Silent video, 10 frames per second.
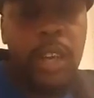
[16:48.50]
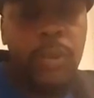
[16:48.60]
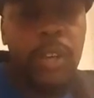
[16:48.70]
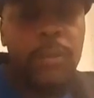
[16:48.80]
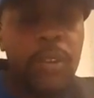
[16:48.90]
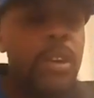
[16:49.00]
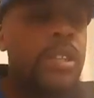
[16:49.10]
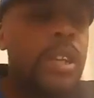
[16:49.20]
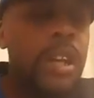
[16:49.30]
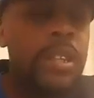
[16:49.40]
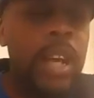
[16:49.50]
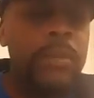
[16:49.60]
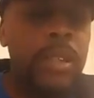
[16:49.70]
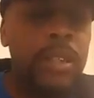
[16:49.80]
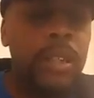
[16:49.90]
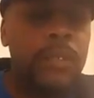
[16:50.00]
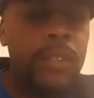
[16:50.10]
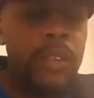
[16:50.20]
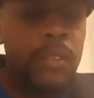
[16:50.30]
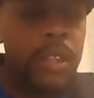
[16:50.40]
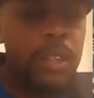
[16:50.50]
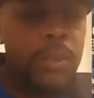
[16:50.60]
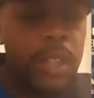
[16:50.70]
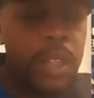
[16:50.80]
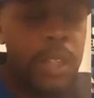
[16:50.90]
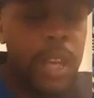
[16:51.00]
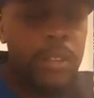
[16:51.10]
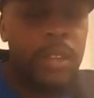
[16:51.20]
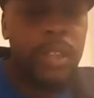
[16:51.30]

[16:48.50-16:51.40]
We come across all types of stuff on dealing with these houses, as